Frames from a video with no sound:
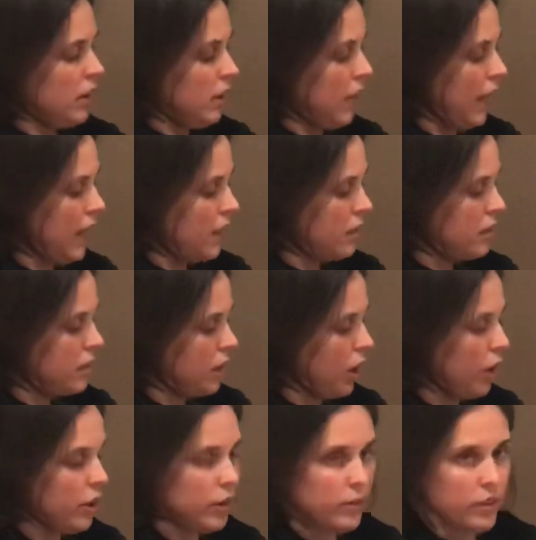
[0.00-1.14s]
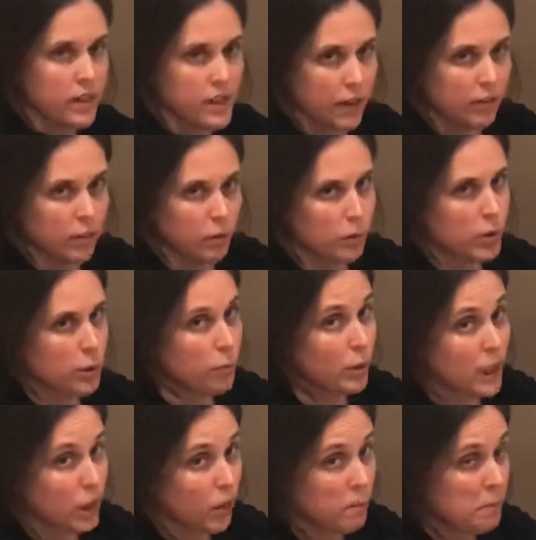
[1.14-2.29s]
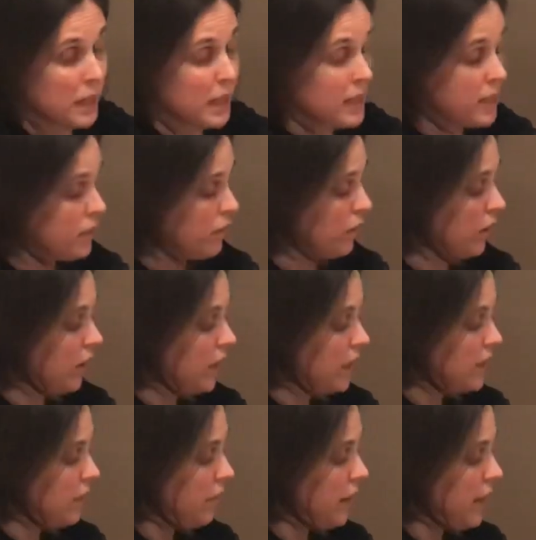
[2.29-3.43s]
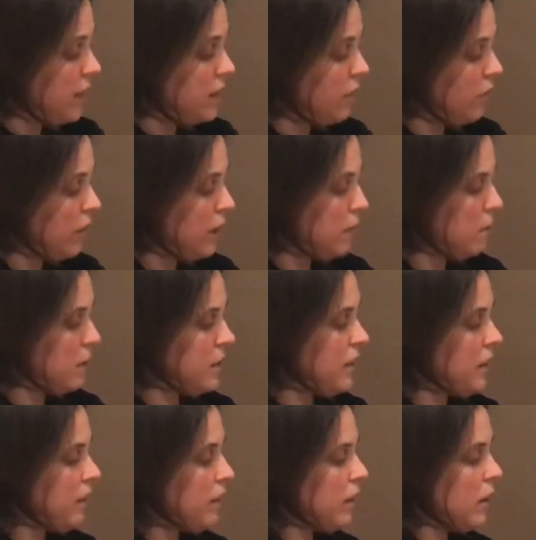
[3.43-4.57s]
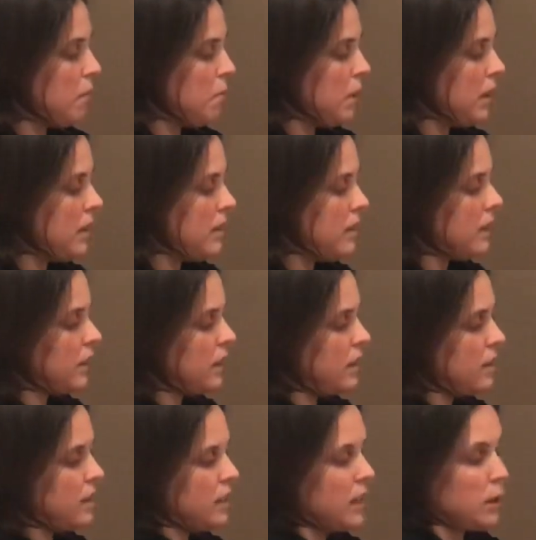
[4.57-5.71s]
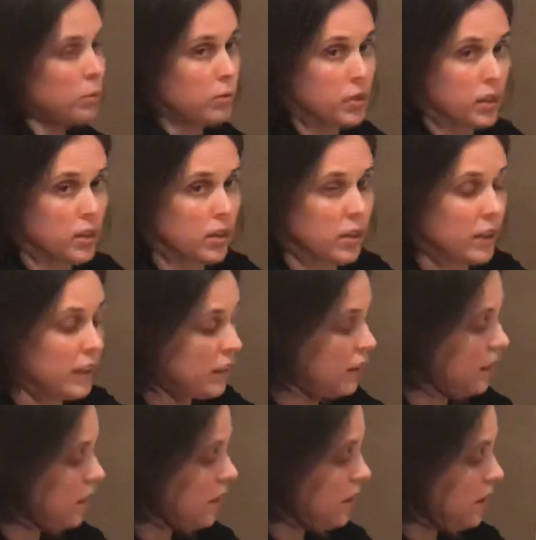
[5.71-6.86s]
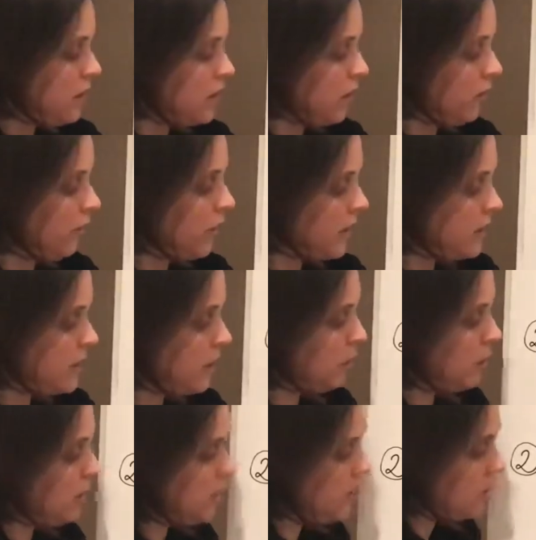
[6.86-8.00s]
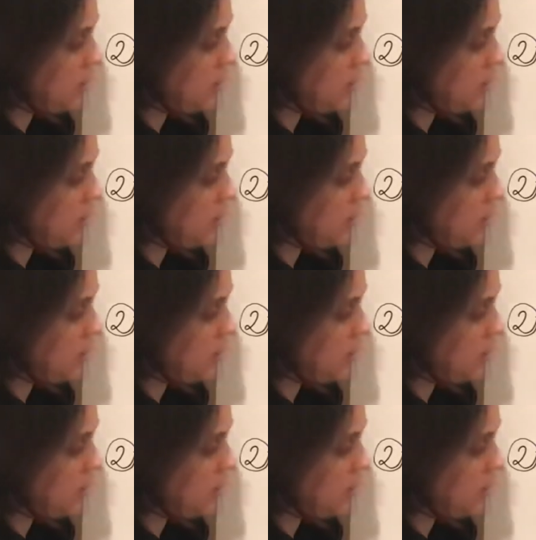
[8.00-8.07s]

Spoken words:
x over 7, which we know means divide, so x divided by 7 plus 6 is equal to 9. So the first thing we're going to